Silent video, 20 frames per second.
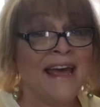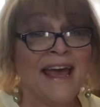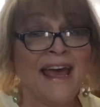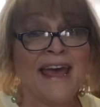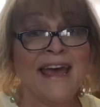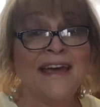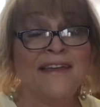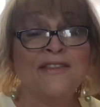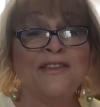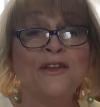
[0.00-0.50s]

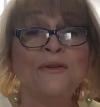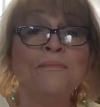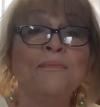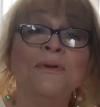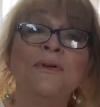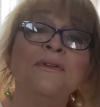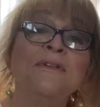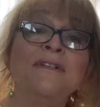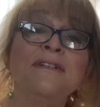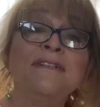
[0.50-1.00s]
and the
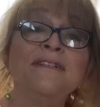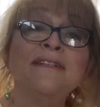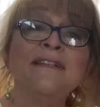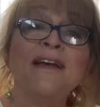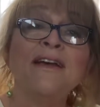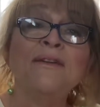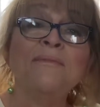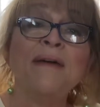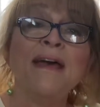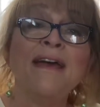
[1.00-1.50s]
burdens
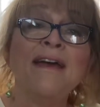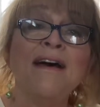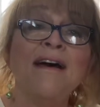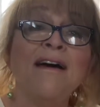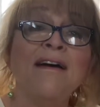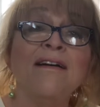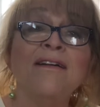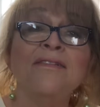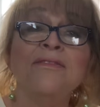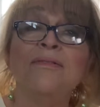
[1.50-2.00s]
on my
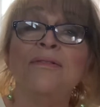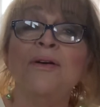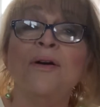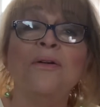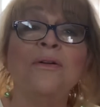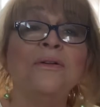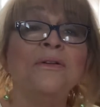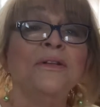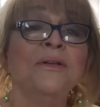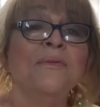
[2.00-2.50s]
heart
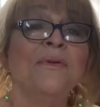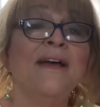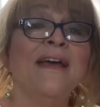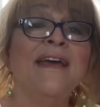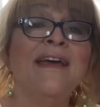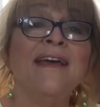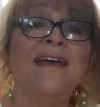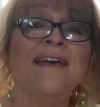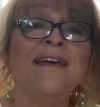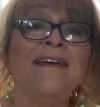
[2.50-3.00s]
rolled
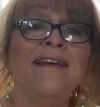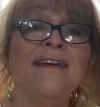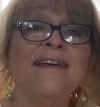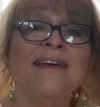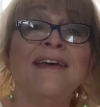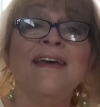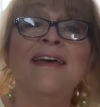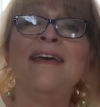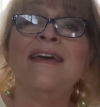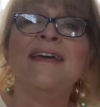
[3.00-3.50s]
away.
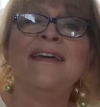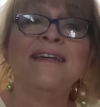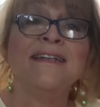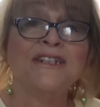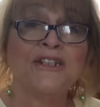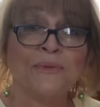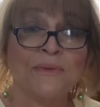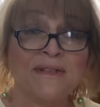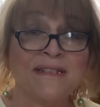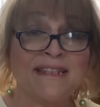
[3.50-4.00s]

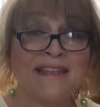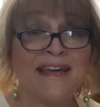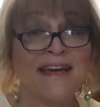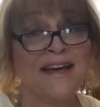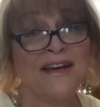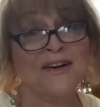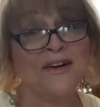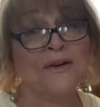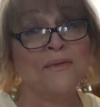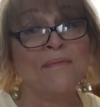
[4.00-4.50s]
It was
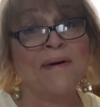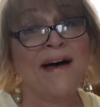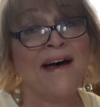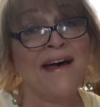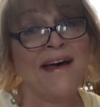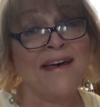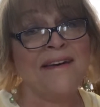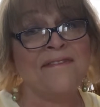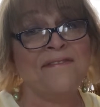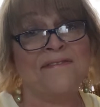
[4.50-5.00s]
there
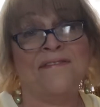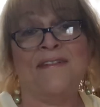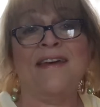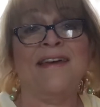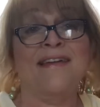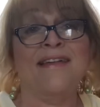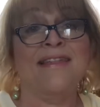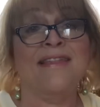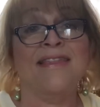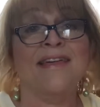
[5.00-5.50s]
by
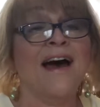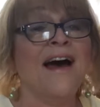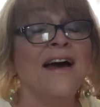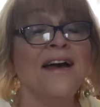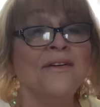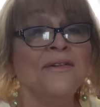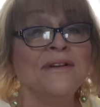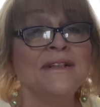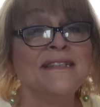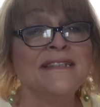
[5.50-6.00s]
faith I
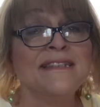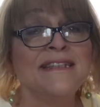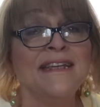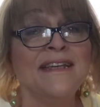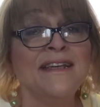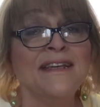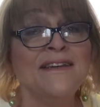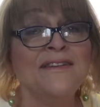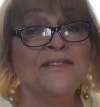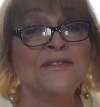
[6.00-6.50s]

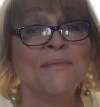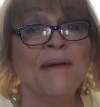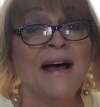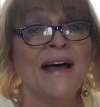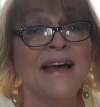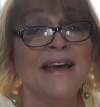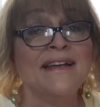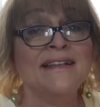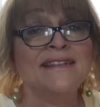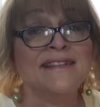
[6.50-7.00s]
received
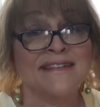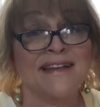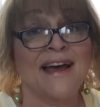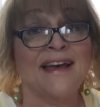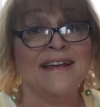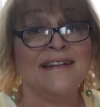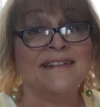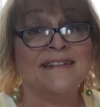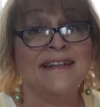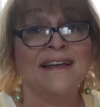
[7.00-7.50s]
my
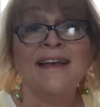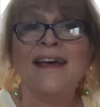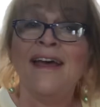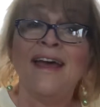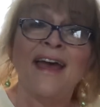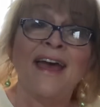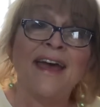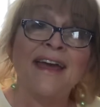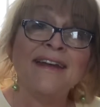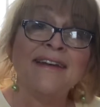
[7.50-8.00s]
sight,
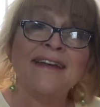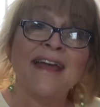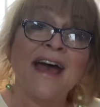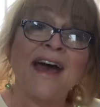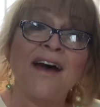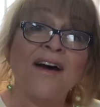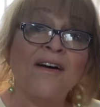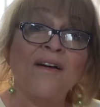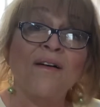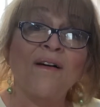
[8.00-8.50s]
and
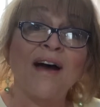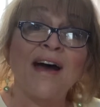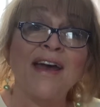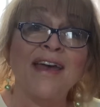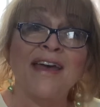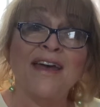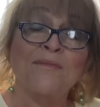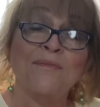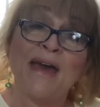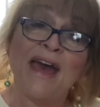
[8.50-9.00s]
now I
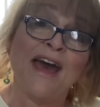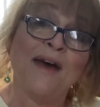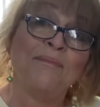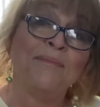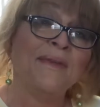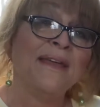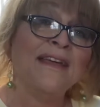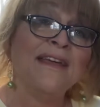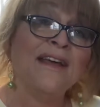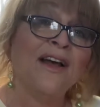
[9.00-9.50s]
am
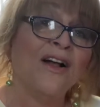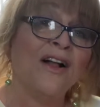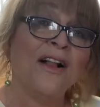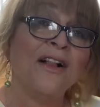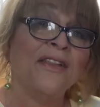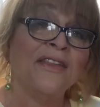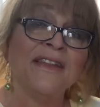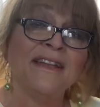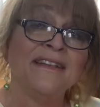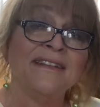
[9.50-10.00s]
happy
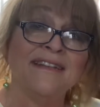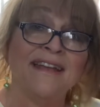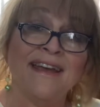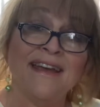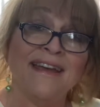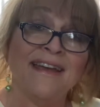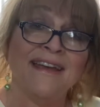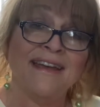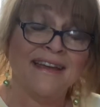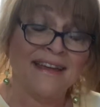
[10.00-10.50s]
all the
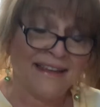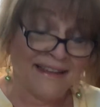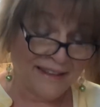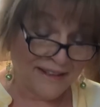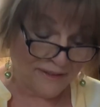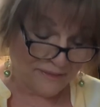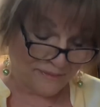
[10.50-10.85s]
day